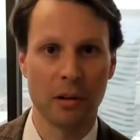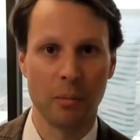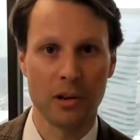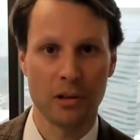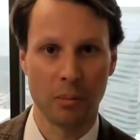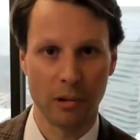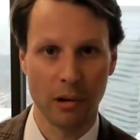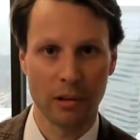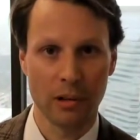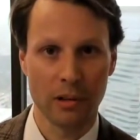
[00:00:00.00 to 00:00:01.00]
commercial
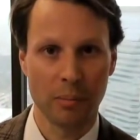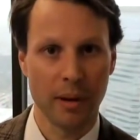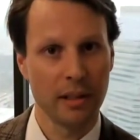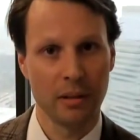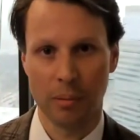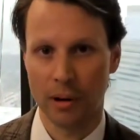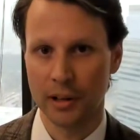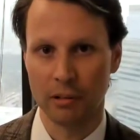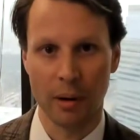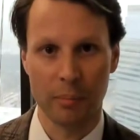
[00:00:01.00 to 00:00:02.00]
brokers based upon
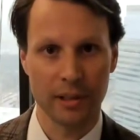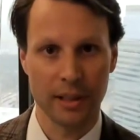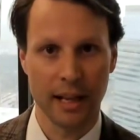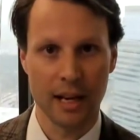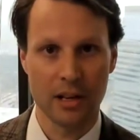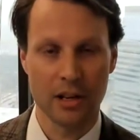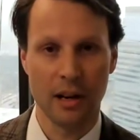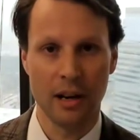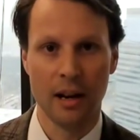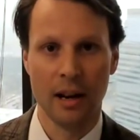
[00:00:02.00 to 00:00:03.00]
your representation